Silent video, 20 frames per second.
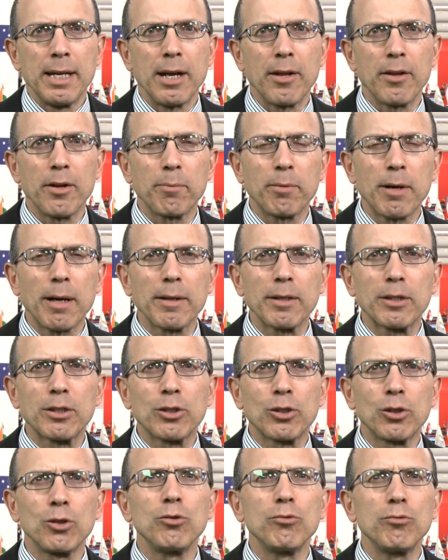Now, there are probably
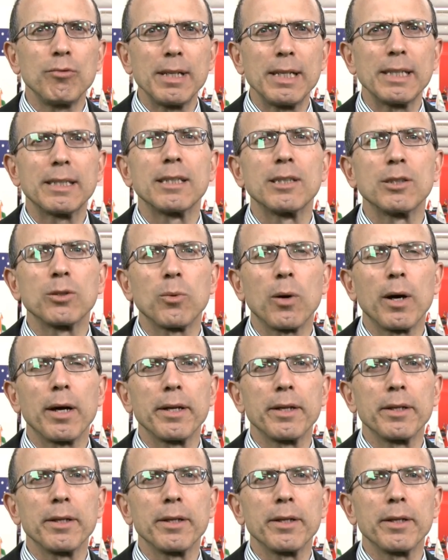two reasons why